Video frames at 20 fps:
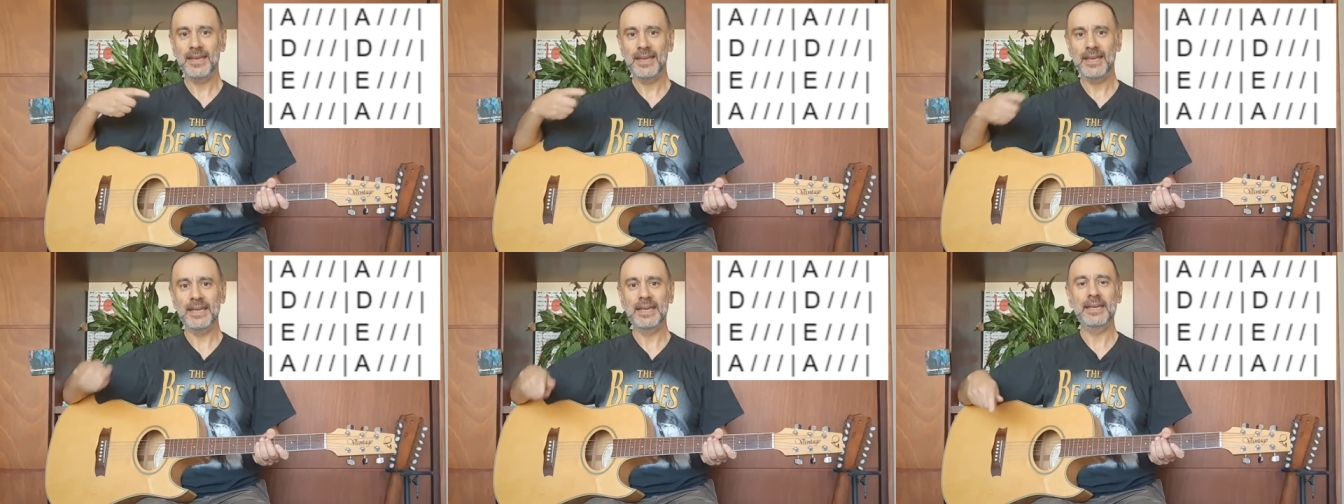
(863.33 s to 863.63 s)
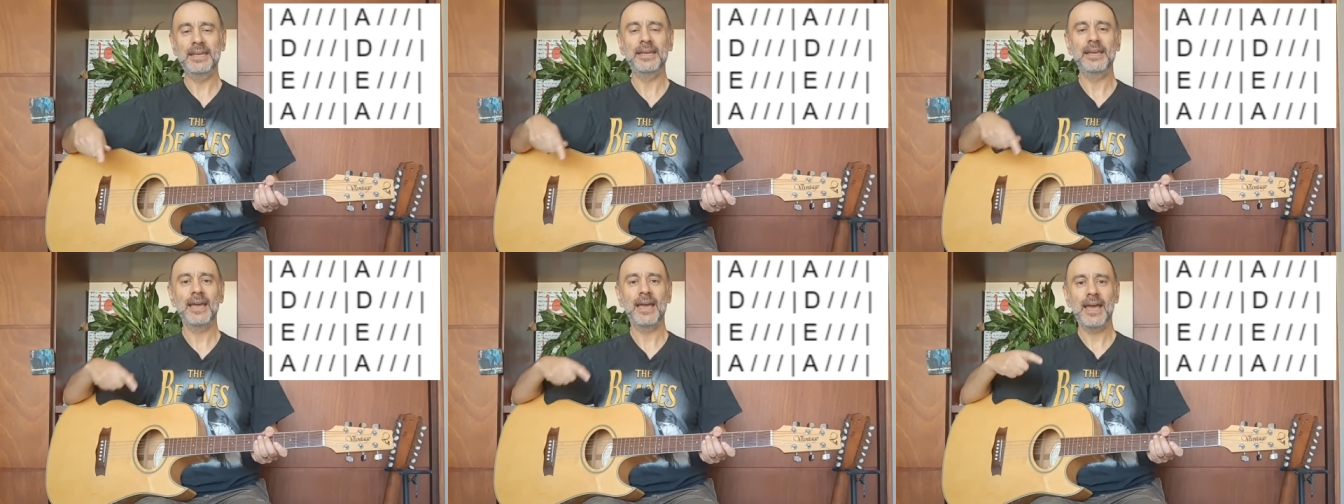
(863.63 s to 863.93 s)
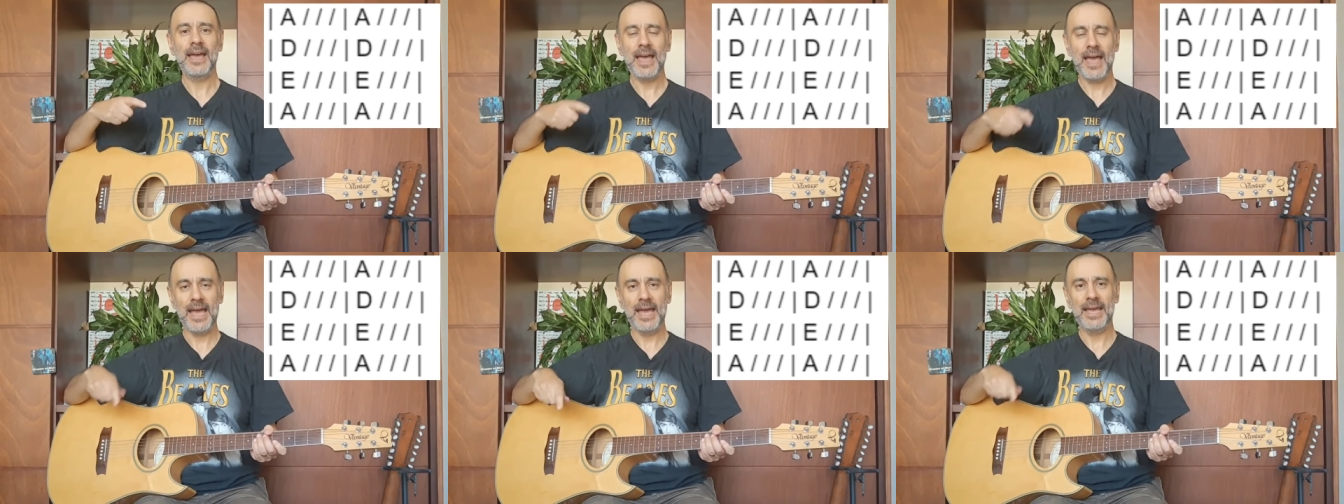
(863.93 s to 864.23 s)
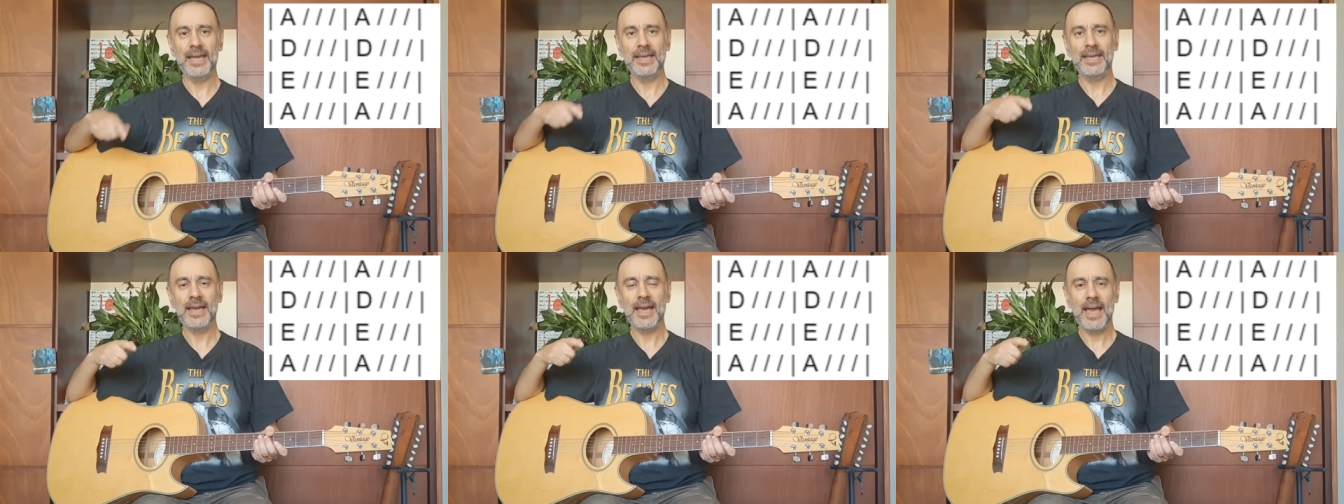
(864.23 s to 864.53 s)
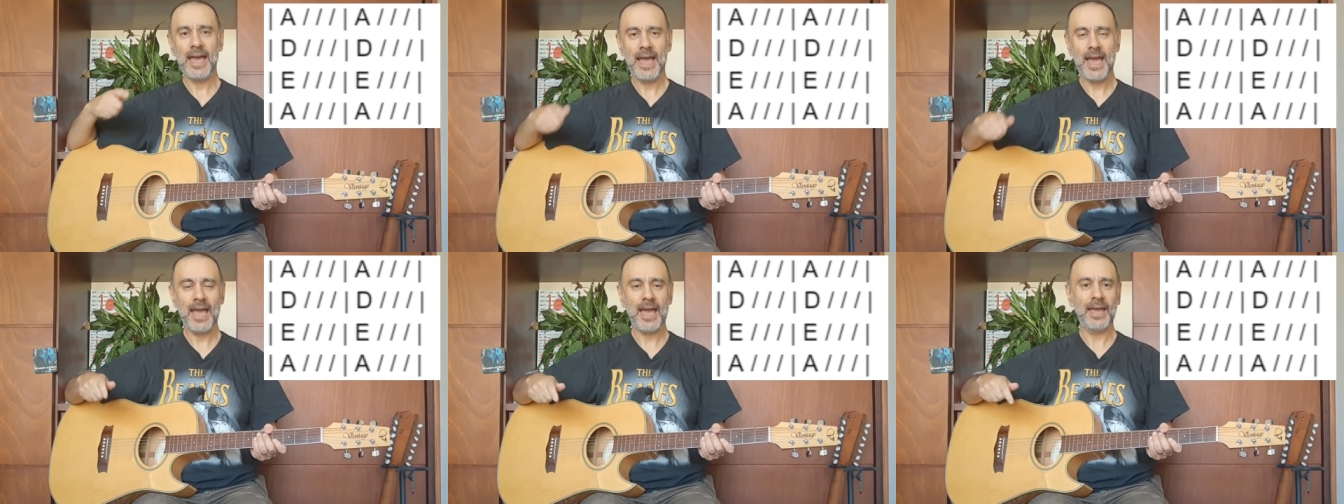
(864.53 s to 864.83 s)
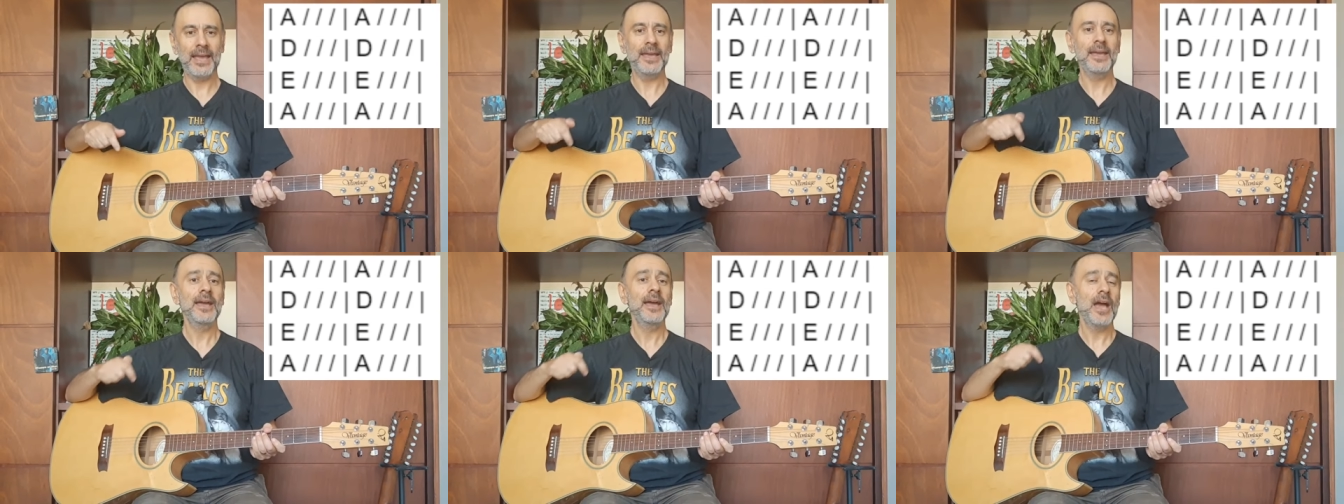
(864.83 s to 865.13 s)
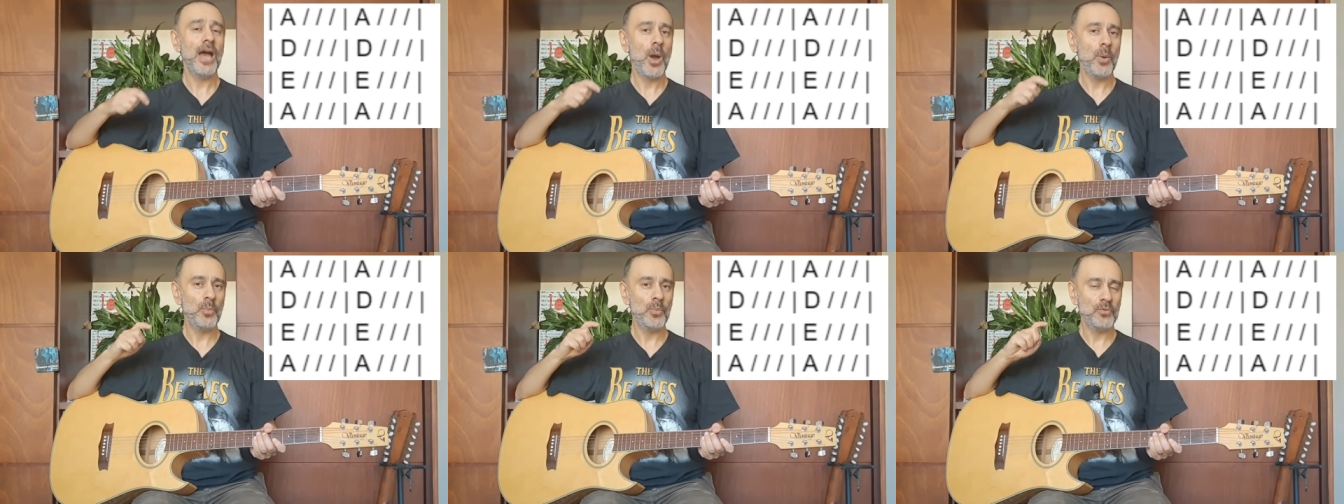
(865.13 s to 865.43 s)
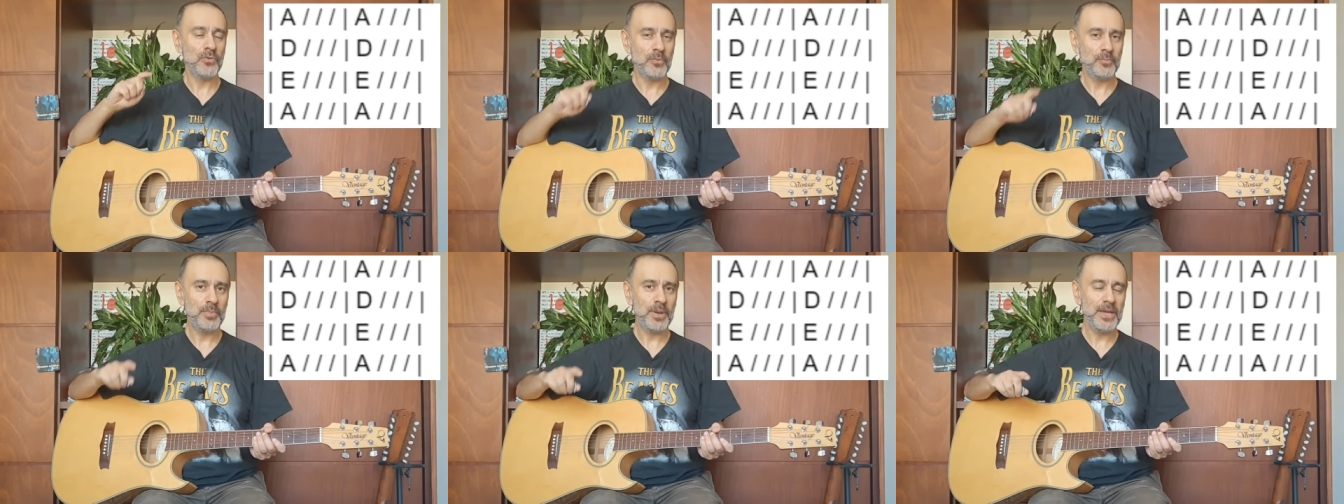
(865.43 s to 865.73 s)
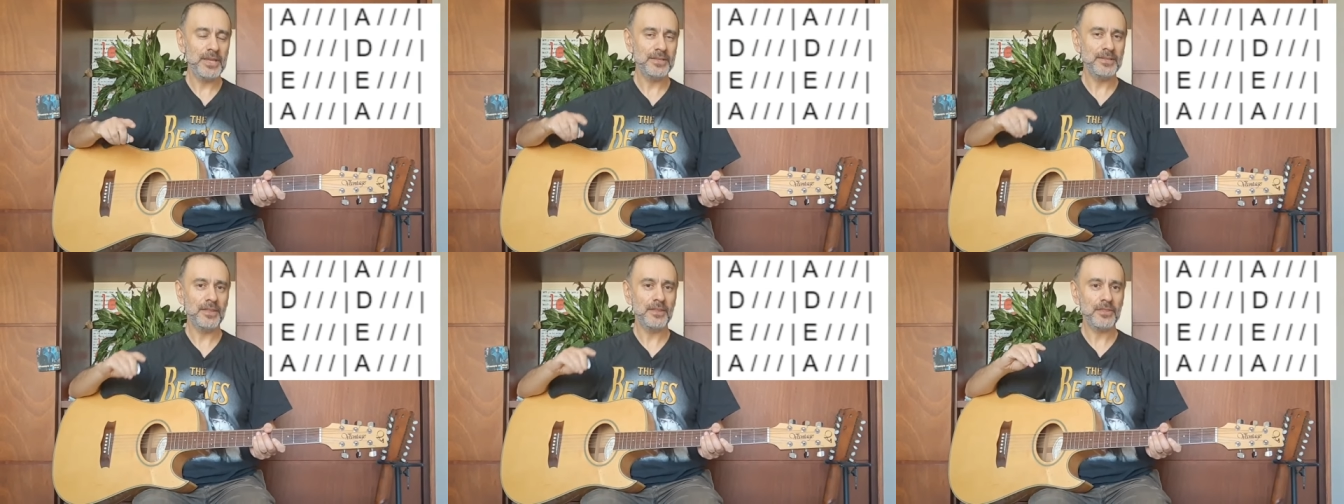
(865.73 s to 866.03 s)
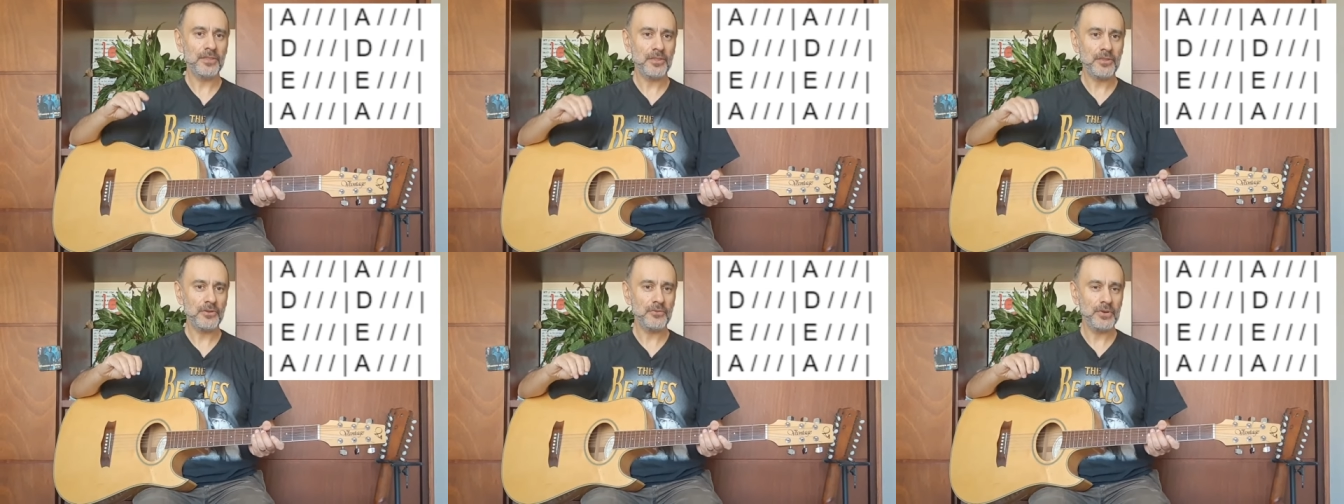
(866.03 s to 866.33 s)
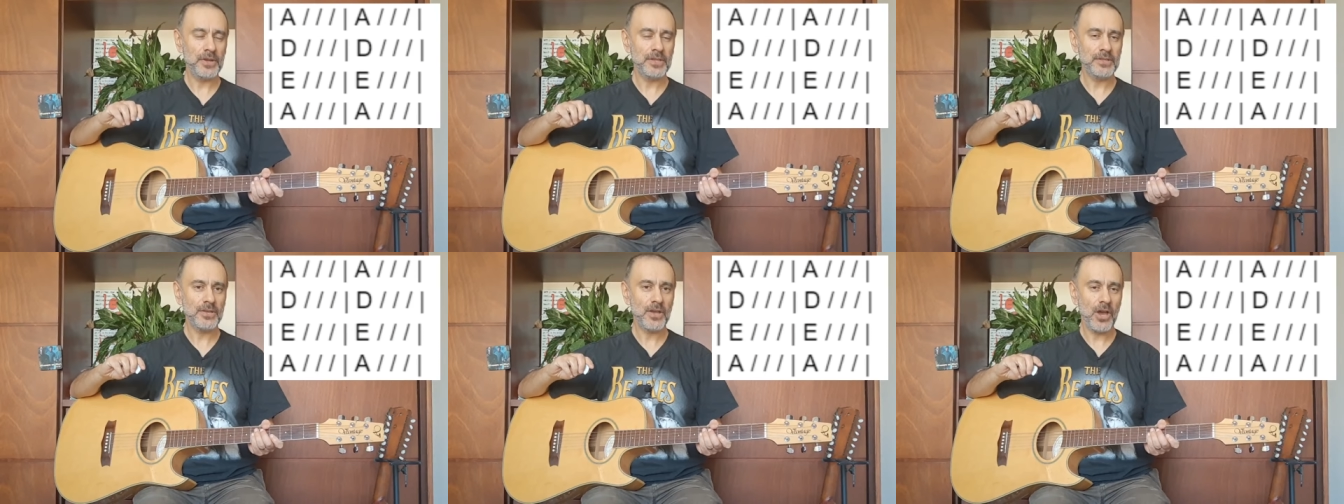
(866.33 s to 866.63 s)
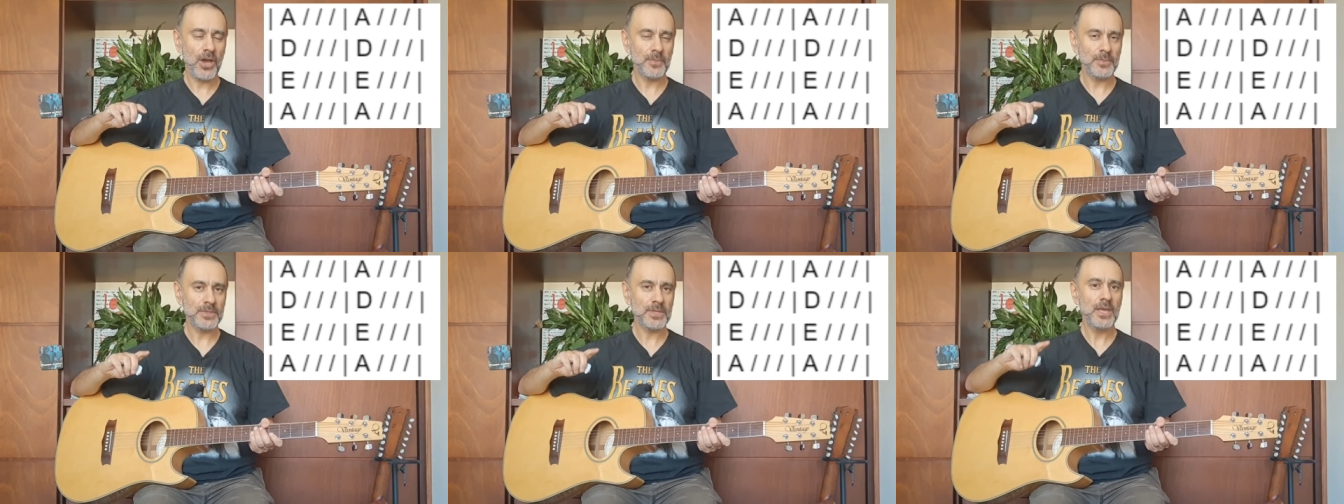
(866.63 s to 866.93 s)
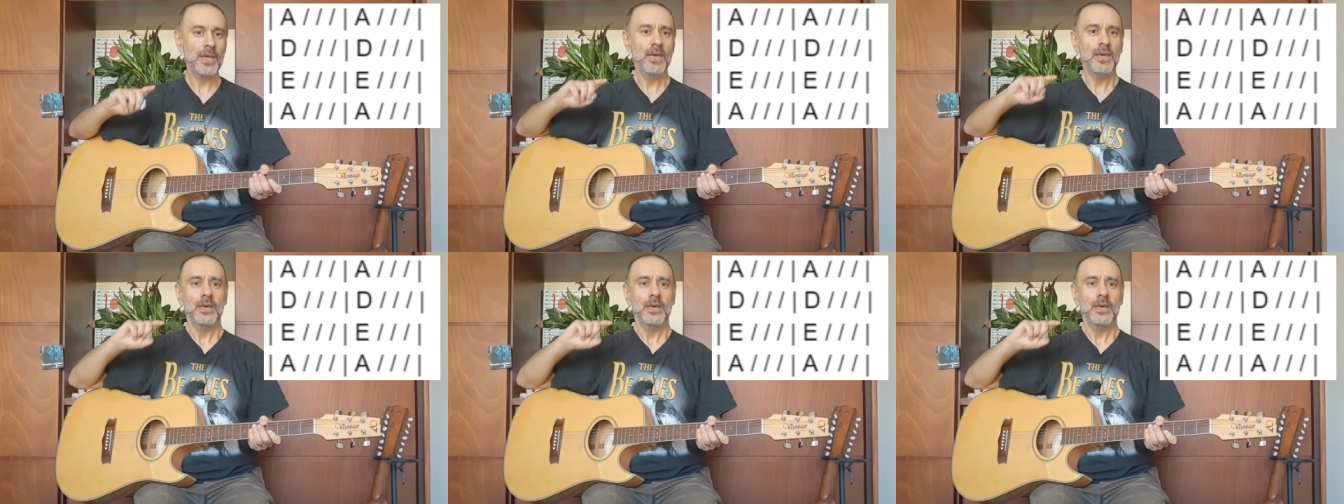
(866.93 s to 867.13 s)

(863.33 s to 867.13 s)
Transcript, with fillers: E, A, A, and we'll repeat it three times.